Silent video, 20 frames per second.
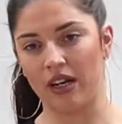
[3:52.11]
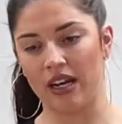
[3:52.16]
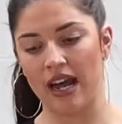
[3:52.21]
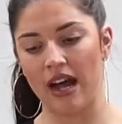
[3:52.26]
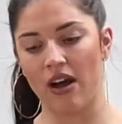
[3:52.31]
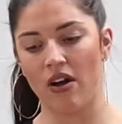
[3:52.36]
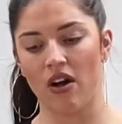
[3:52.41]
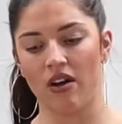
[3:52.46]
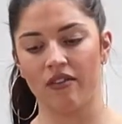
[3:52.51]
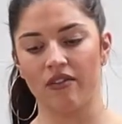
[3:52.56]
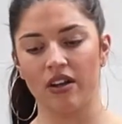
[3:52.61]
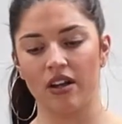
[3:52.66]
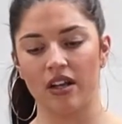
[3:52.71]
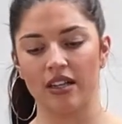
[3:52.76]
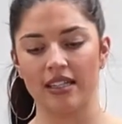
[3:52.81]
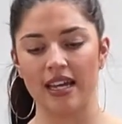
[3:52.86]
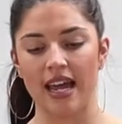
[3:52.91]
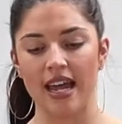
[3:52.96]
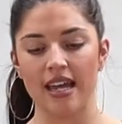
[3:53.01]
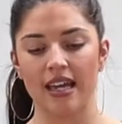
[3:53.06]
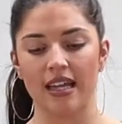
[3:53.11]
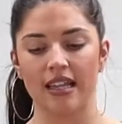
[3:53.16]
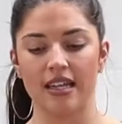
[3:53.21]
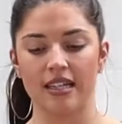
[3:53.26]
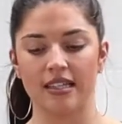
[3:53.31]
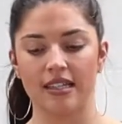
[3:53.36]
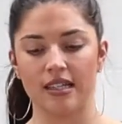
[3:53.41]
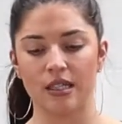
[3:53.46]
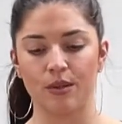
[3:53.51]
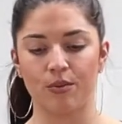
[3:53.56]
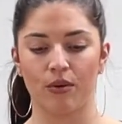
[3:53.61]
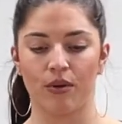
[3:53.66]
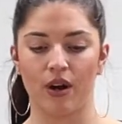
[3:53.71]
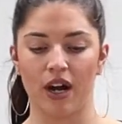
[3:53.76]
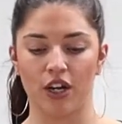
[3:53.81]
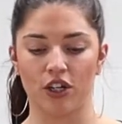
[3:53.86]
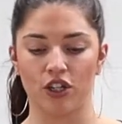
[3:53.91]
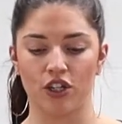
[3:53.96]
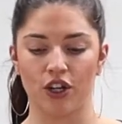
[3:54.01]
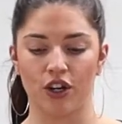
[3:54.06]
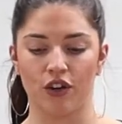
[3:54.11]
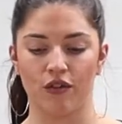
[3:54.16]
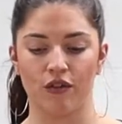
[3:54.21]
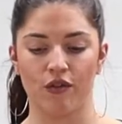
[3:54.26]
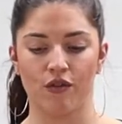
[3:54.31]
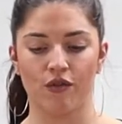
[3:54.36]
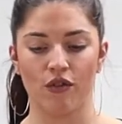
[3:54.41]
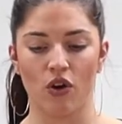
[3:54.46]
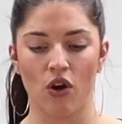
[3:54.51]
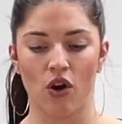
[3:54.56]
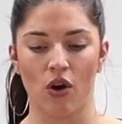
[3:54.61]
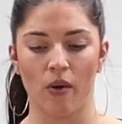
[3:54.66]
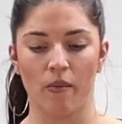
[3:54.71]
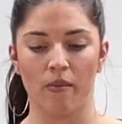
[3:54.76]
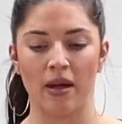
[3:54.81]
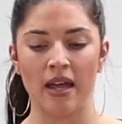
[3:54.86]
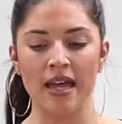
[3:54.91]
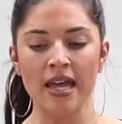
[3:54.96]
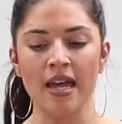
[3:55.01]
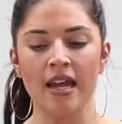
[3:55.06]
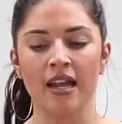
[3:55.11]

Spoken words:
Now, I've taken this inspiration from